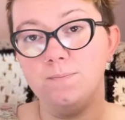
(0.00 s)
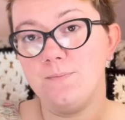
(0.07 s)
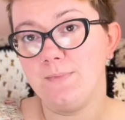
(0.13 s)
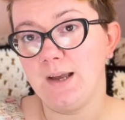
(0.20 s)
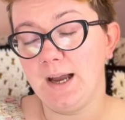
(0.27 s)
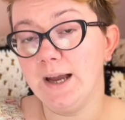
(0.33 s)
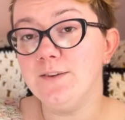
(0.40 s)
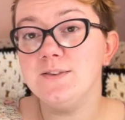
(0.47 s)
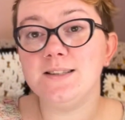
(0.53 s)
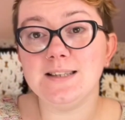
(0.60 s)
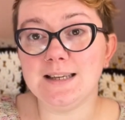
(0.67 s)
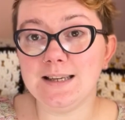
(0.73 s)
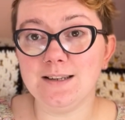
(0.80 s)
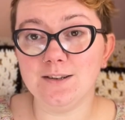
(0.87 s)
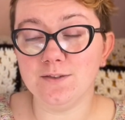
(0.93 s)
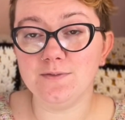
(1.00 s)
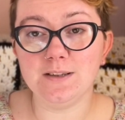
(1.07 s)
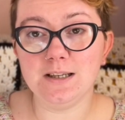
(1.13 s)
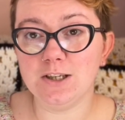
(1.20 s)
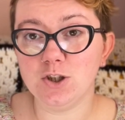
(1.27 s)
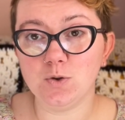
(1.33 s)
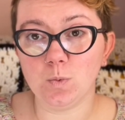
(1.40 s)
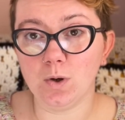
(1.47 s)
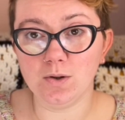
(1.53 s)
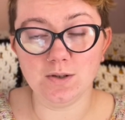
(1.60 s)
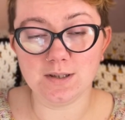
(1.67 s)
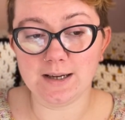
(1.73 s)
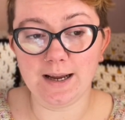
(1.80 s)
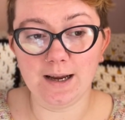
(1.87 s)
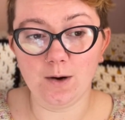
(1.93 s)
I have seen the finished ones
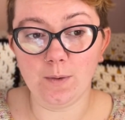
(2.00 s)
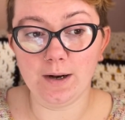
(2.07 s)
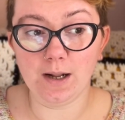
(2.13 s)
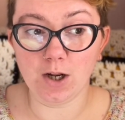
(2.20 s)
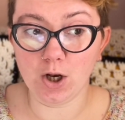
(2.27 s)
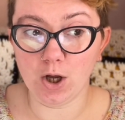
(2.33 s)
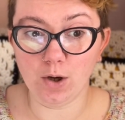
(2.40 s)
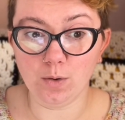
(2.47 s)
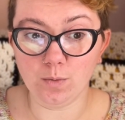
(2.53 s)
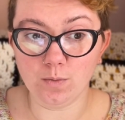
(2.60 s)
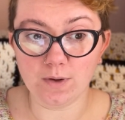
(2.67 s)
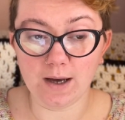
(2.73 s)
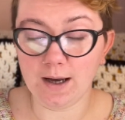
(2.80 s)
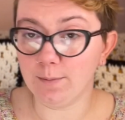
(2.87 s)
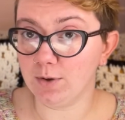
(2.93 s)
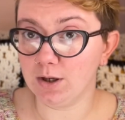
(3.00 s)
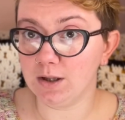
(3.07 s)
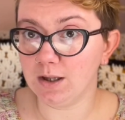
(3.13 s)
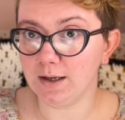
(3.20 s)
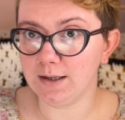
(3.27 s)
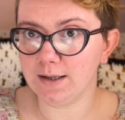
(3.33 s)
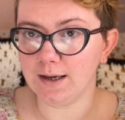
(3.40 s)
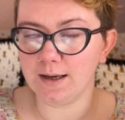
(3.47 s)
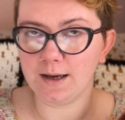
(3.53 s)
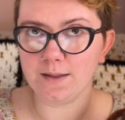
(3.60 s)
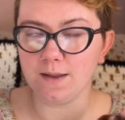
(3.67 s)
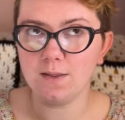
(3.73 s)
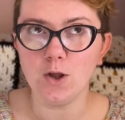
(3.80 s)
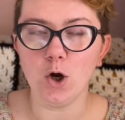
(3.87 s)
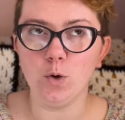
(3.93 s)
now and I know that I'm gonna like it. I
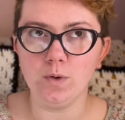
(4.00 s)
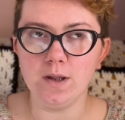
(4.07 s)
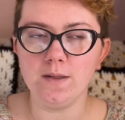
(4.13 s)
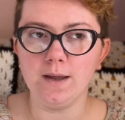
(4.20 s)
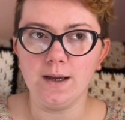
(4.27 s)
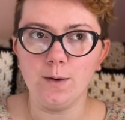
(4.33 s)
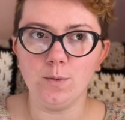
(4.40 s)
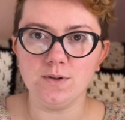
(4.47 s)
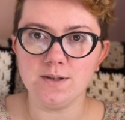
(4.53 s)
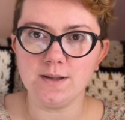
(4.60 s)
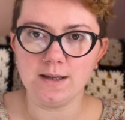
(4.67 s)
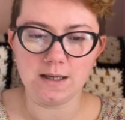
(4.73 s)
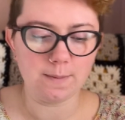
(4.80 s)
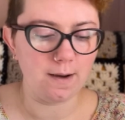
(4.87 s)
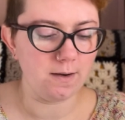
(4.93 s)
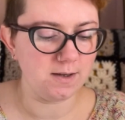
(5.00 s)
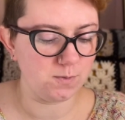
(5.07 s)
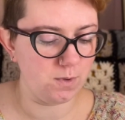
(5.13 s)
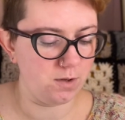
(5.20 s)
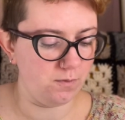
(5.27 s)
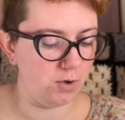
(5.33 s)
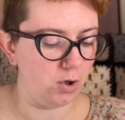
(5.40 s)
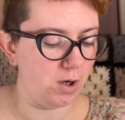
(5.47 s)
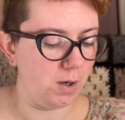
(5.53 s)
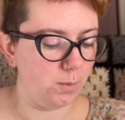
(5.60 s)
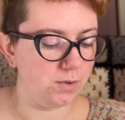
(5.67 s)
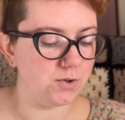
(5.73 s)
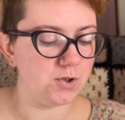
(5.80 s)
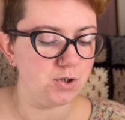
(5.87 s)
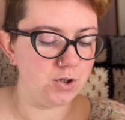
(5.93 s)
think the only thing I want to think about is whether or not I
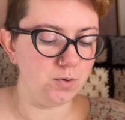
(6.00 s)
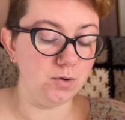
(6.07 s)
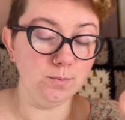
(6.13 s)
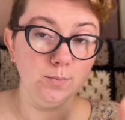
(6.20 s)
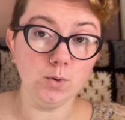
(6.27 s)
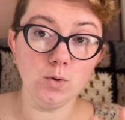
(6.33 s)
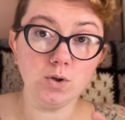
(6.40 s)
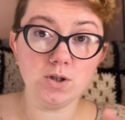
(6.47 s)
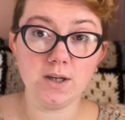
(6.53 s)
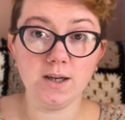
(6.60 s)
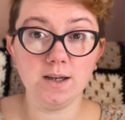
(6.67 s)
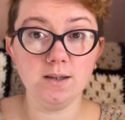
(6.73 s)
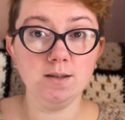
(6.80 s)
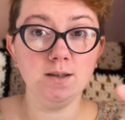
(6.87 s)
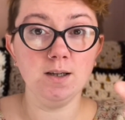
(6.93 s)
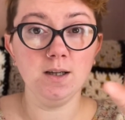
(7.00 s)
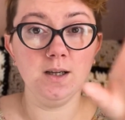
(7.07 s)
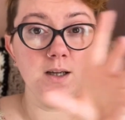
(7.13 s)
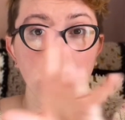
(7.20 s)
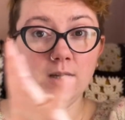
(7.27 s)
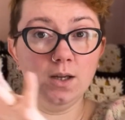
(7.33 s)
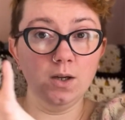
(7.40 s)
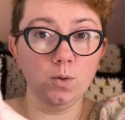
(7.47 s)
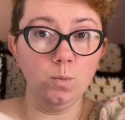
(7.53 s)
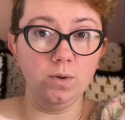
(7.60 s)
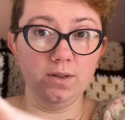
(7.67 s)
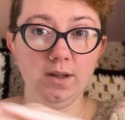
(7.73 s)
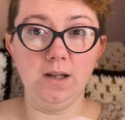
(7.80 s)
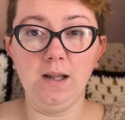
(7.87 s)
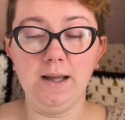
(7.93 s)
want to do the border
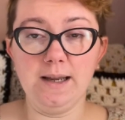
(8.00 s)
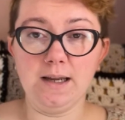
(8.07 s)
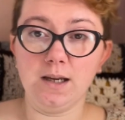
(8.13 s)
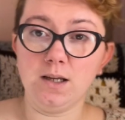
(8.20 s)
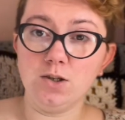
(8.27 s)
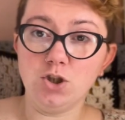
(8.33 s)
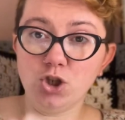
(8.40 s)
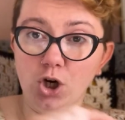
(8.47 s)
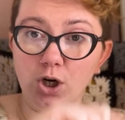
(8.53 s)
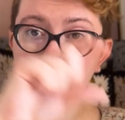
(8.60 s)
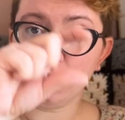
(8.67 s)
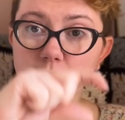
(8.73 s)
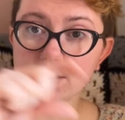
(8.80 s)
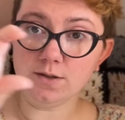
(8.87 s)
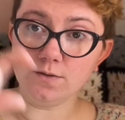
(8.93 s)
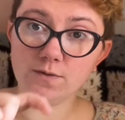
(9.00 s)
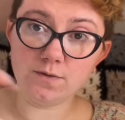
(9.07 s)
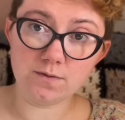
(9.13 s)
with the like chunks of